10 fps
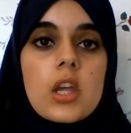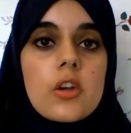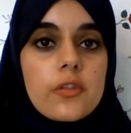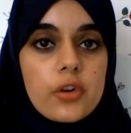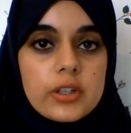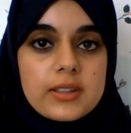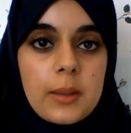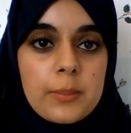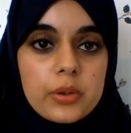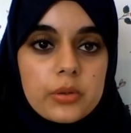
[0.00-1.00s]
For
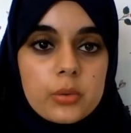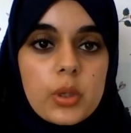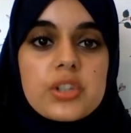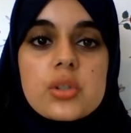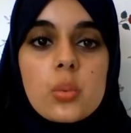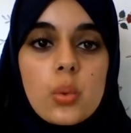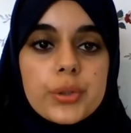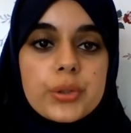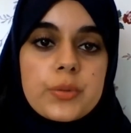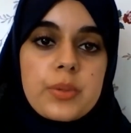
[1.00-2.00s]
example, question
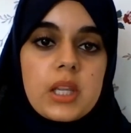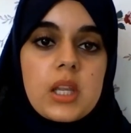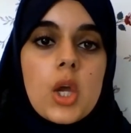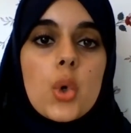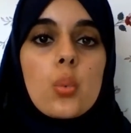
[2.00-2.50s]
1 could be,